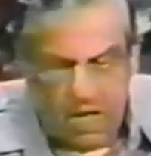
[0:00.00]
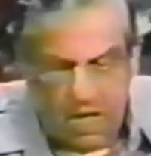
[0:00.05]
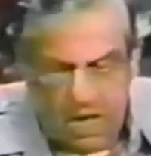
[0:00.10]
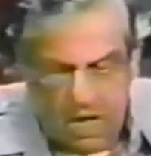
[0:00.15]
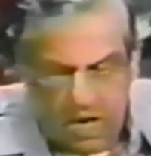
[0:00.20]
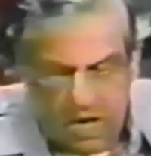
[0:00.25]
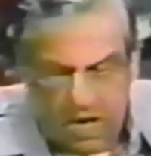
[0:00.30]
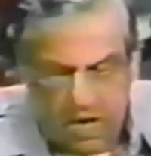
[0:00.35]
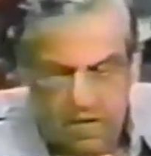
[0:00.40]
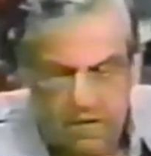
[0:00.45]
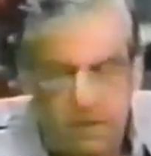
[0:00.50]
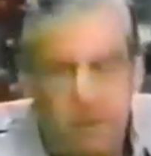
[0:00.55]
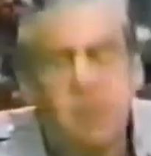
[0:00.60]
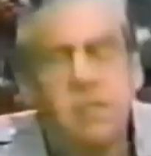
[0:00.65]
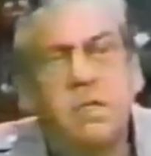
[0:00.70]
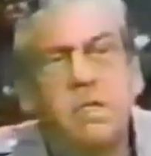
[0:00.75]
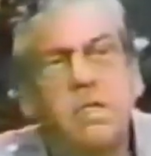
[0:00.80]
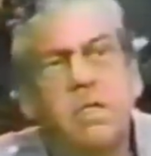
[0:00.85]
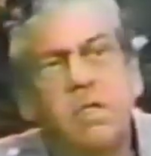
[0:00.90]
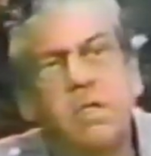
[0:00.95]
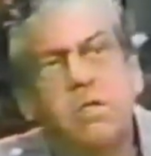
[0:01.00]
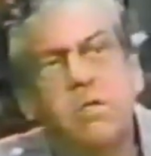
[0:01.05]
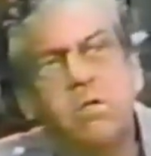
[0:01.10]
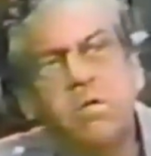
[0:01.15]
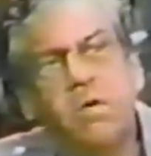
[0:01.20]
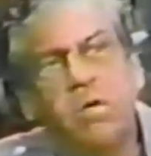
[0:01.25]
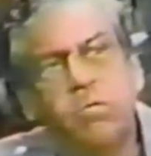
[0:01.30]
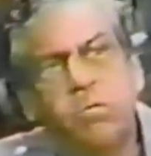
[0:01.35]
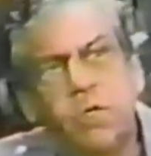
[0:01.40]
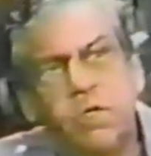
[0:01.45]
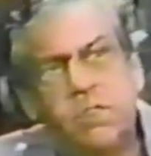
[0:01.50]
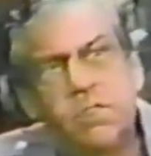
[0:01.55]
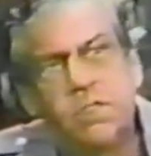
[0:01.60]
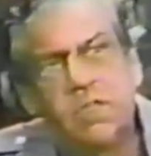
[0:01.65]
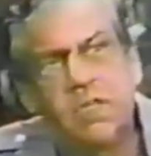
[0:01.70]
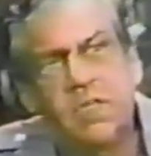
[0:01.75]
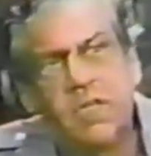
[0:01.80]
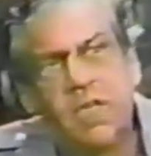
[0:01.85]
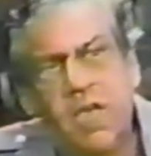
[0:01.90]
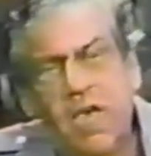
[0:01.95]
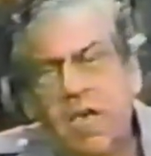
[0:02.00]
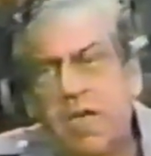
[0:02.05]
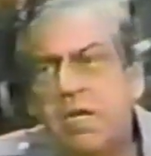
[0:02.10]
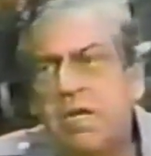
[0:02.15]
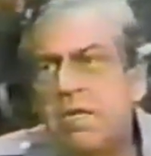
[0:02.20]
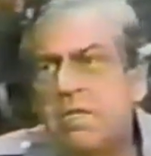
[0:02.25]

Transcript: And you recently had a